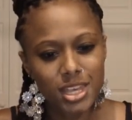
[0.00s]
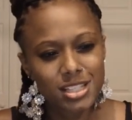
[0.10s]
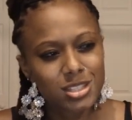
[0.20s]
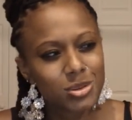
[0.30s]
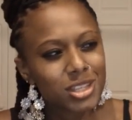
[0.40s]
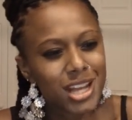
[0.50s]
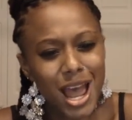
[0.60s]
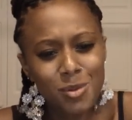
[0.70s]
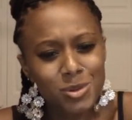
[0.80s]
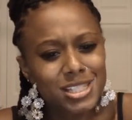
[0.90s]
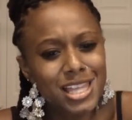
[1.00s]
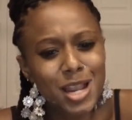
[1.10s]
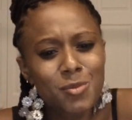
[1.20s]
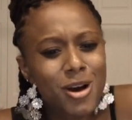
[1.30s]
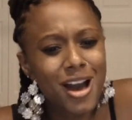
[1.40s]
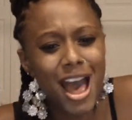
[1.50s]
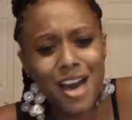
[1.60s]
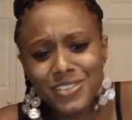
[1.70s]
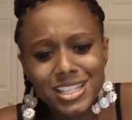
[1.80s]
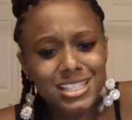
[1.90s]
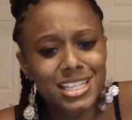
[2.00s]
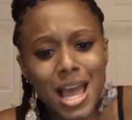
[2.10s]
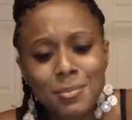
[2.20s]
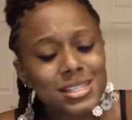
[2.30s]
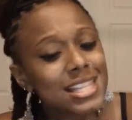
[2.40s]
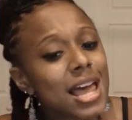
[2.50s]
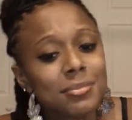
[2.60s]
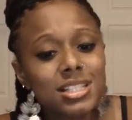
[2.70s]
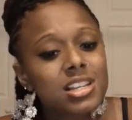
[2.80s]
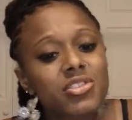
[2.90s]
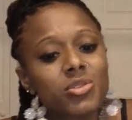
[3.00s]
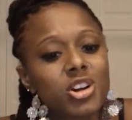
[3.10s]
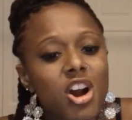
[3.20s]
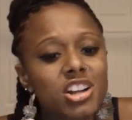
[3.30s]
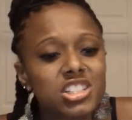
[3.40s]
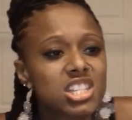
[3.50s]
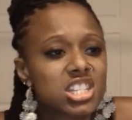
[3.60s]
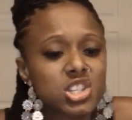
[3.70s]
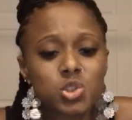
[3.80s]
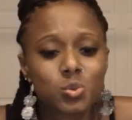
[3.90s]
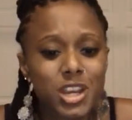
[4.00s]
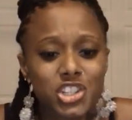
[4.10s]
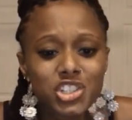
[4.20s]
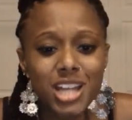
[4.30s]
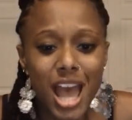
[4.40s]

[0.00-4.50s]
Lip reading: And so then I was like, well, obviously I'm beside myself in regard to the situation.